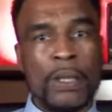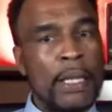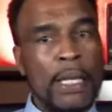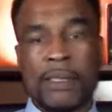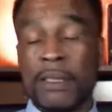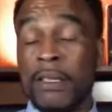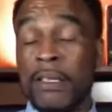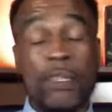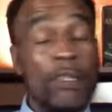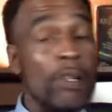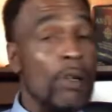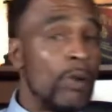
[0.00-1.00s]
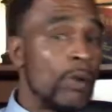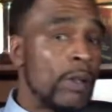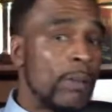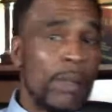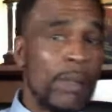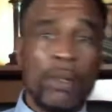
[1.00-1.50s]
It has no
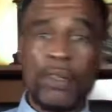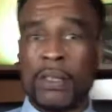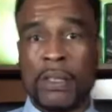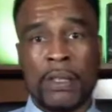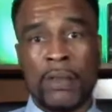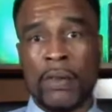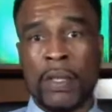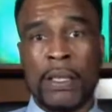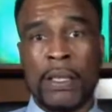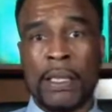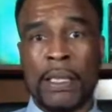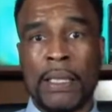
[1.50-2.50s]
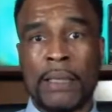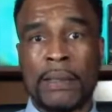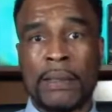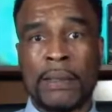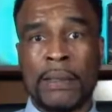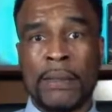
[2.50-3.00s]
comparison to credit, guys.
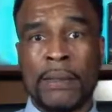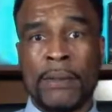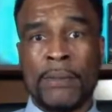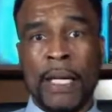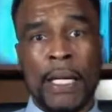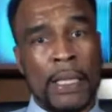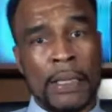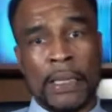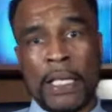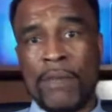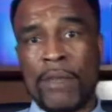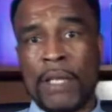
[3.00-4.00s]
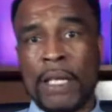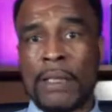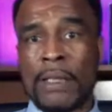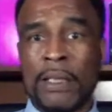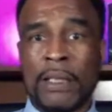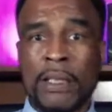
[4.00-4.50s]
And I gave you guys
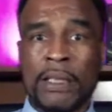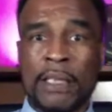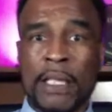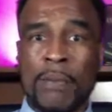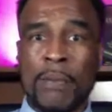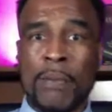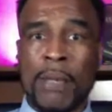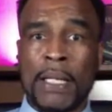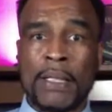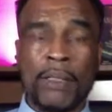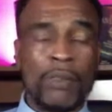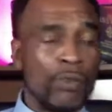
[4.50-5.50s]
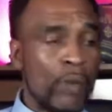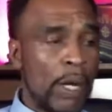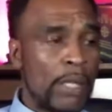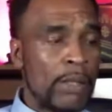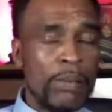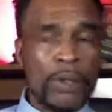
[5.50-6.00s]
a good example right in
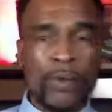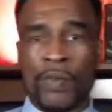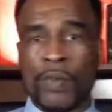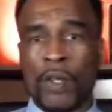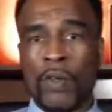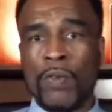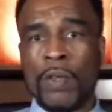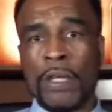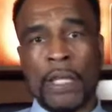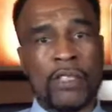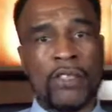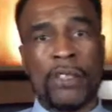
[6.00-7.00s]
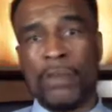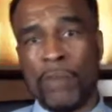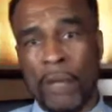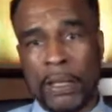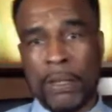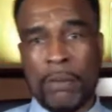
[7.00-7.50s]
the middle of COVID. I stood
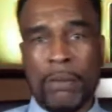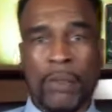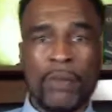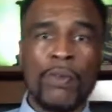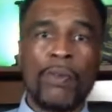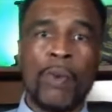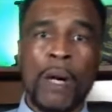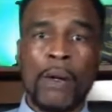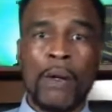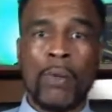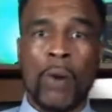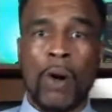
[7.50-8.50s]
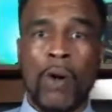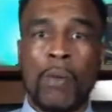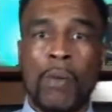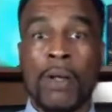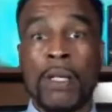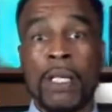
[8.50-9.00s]
right in the middle of
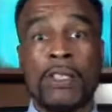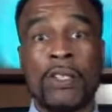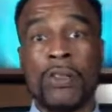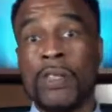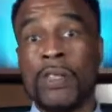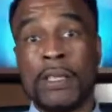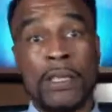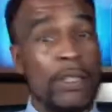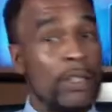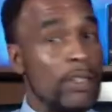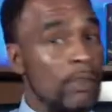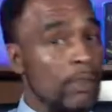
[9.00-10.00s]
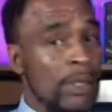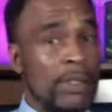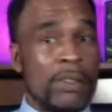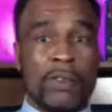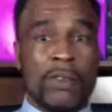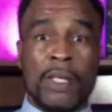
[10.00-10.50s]
Walmart, and I told you, I said, this is
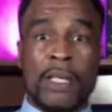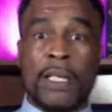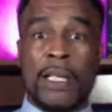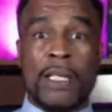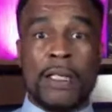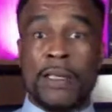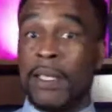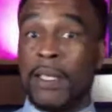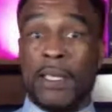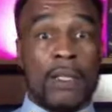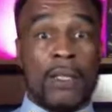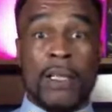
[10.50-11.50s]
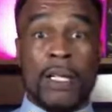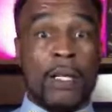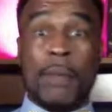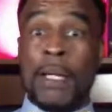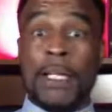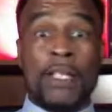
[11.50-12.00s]
business credit, guys.
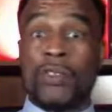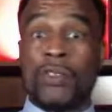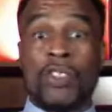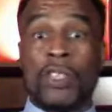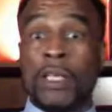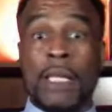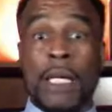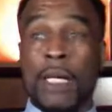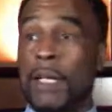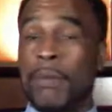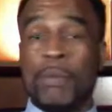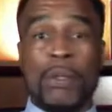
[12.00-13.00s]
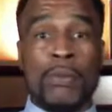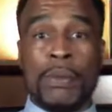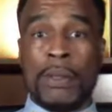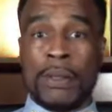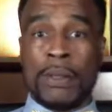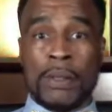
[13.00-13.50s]
Everybody else was shut down. They booming.